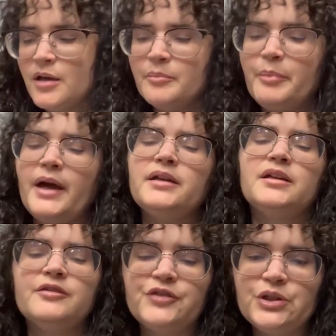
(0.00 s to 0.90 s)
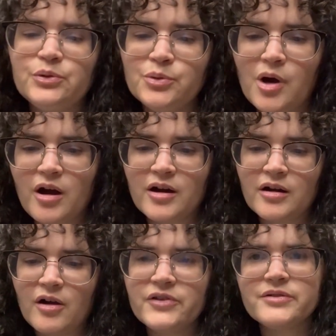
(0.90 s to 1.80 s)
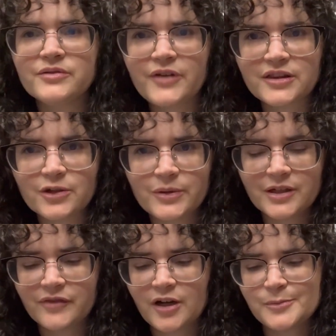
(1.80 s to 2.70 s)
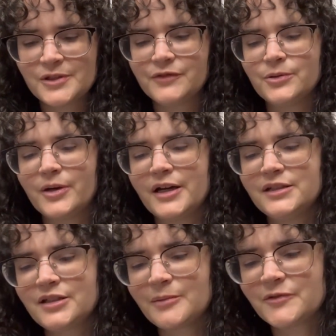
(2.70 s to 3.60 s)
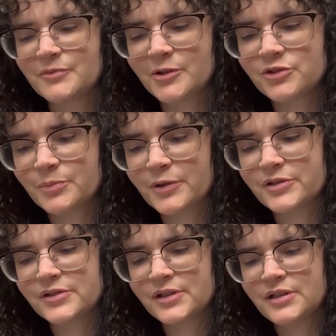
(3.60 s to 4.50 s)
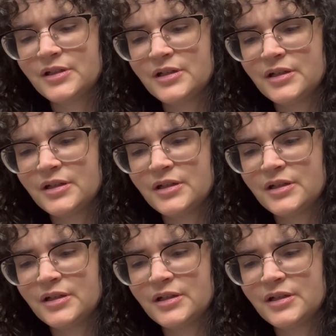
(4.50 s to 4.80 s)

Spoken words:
But if you are also, in fact, the Queen of Cups, if you are any type of spiritual person,